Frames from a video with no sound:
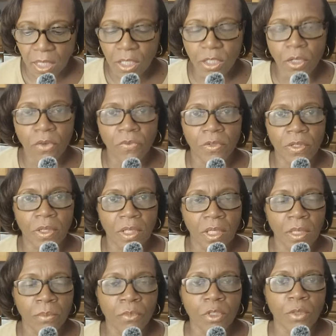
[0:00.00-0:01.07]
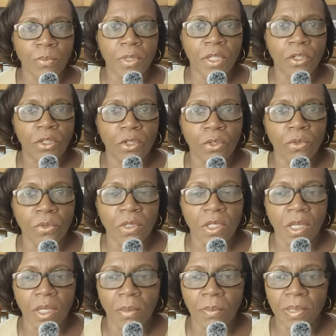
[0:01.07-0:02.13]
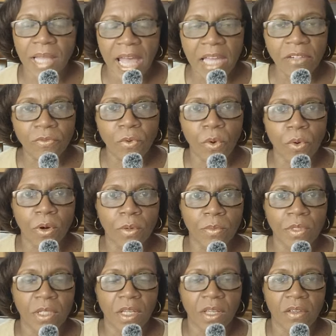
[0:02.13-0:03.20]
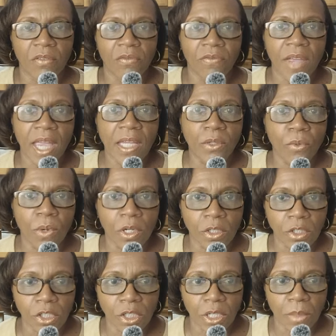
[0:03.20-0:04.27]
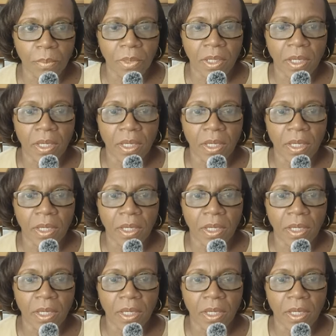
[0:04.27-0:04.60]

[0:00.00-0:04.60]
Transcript: So, for them to be using platforms, vain worship,